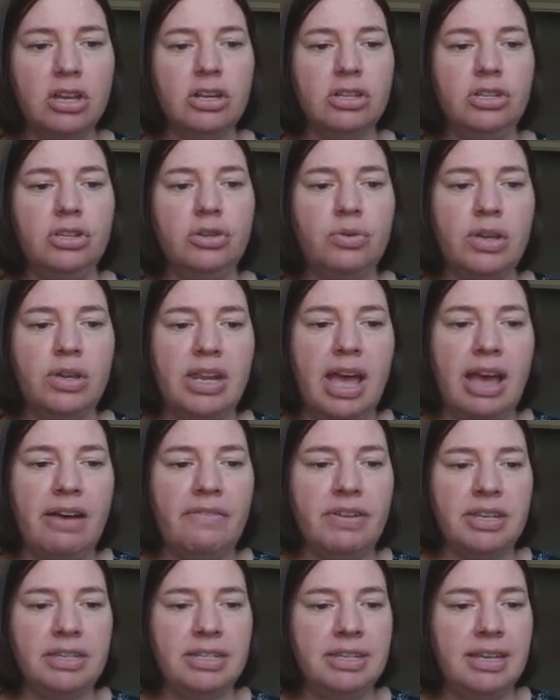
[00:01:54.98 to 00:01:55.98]
You can have
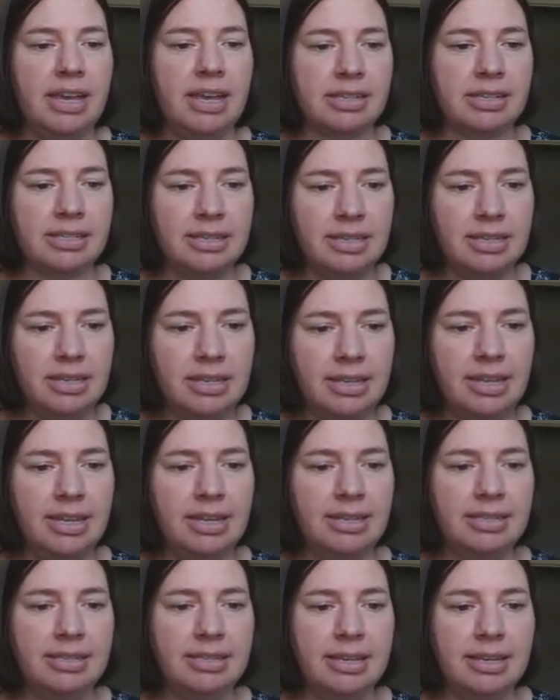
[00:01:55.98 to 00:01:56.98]
a TXT,
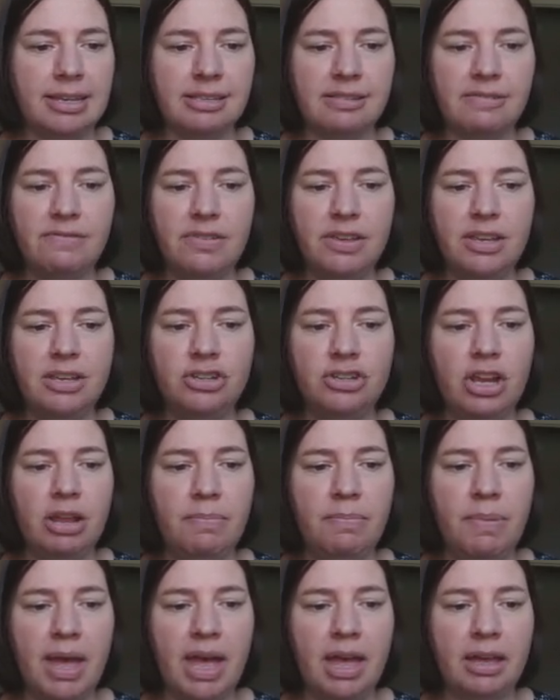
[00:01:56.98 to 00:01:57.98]
CSV,
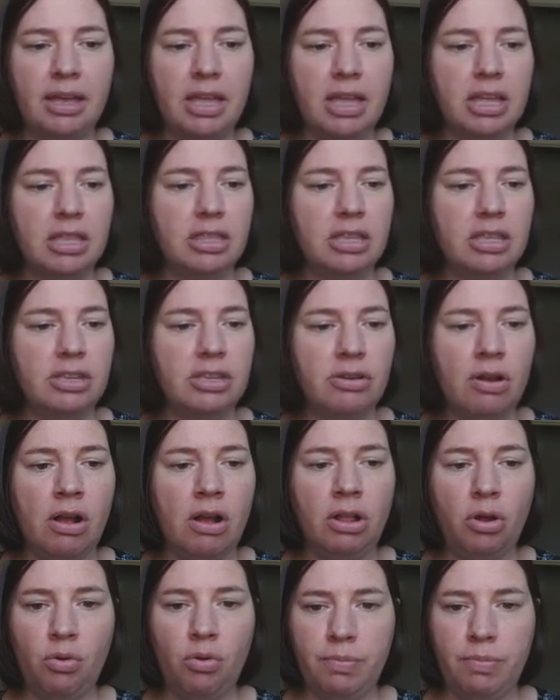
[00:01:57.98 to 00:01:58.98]
JPEG. These are
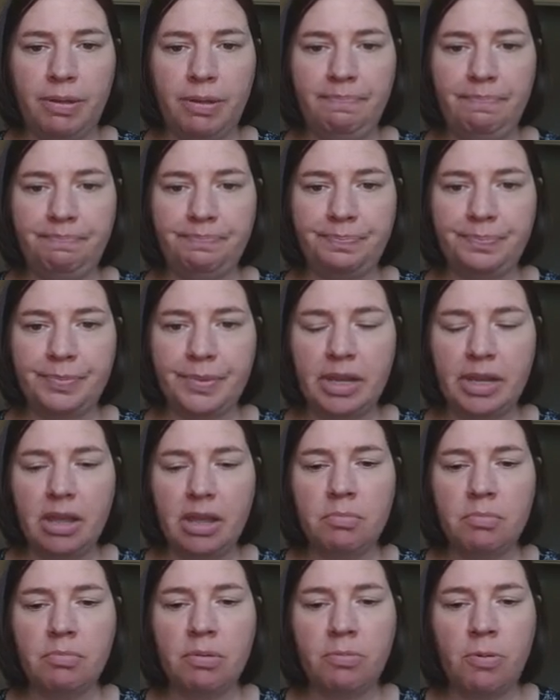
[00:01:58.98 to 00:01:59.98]
all open.
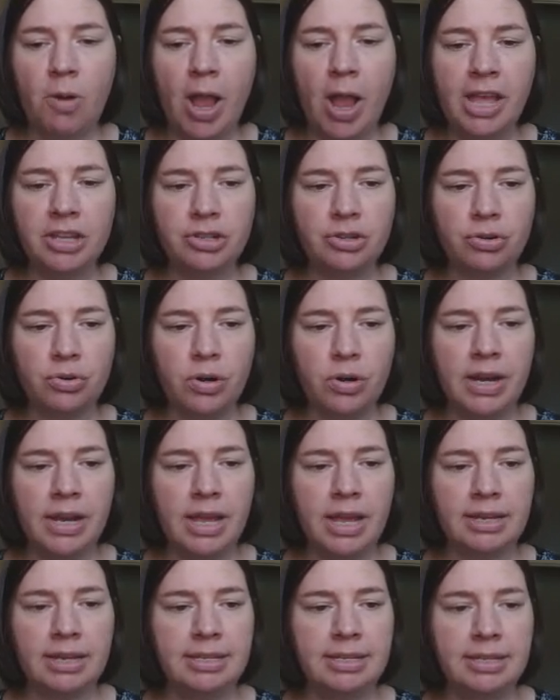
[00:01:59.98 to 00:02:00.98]

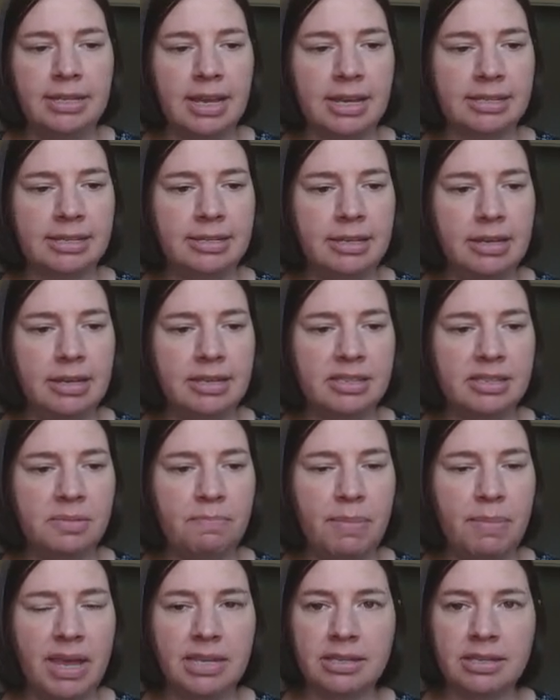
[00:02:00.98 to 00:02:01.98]
Proprietary, a TXT is a
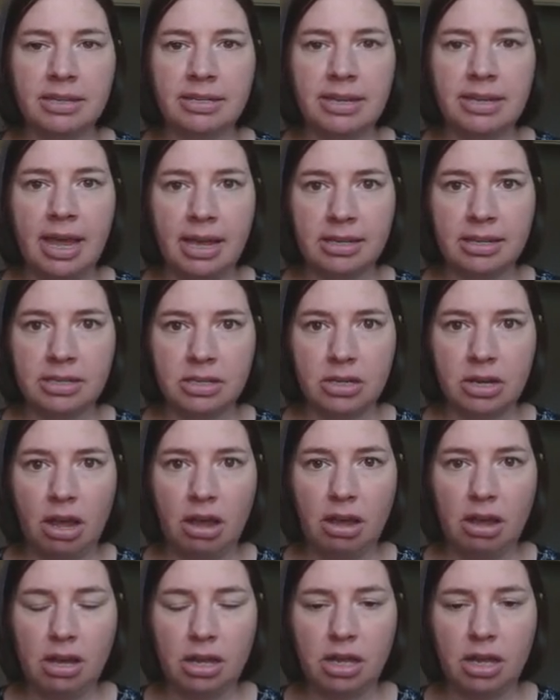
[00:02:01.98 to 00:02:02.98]
basic text
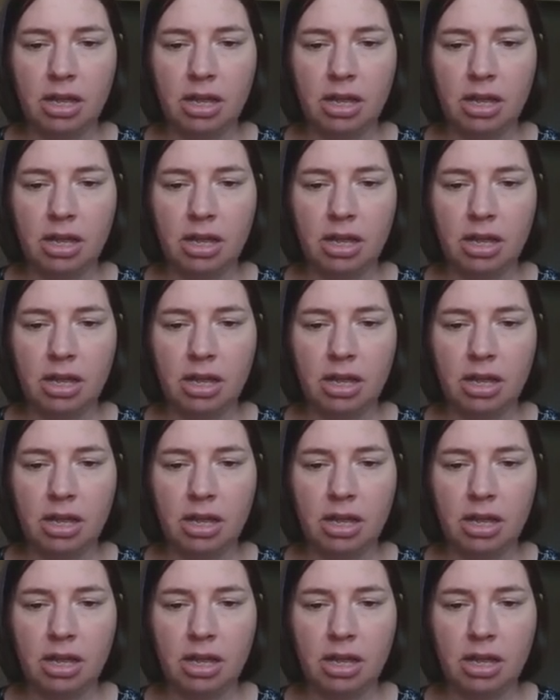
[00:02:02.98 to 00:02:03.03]
doc.